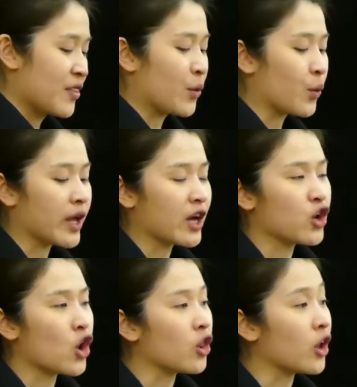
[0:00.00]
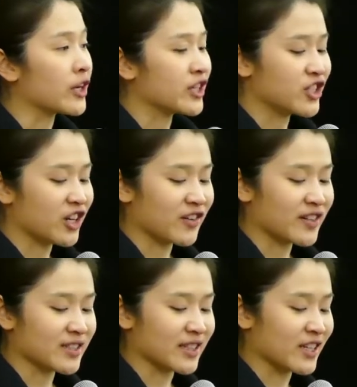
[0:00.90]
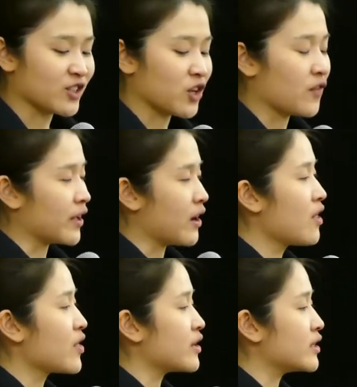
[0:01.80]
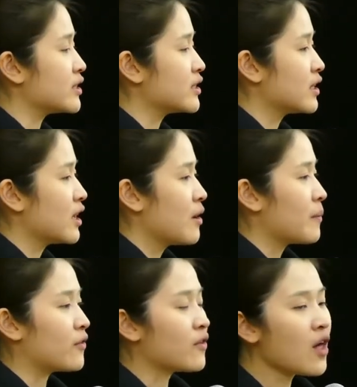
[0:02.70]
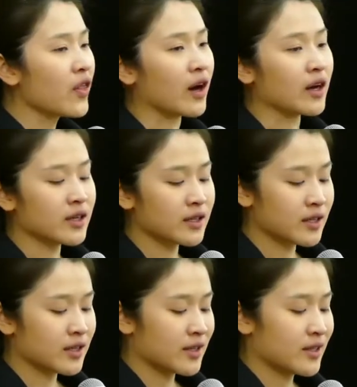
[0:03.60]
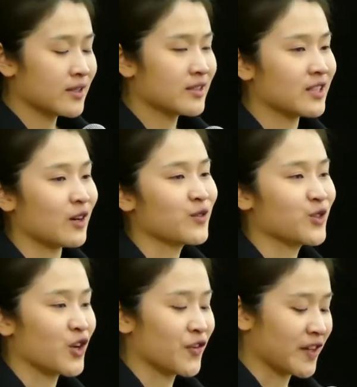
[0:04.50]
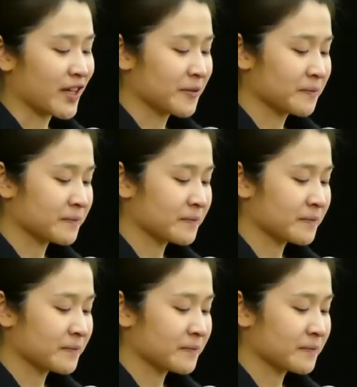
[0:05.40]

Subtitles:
then we are no longer generously serving others, but rather self-serving.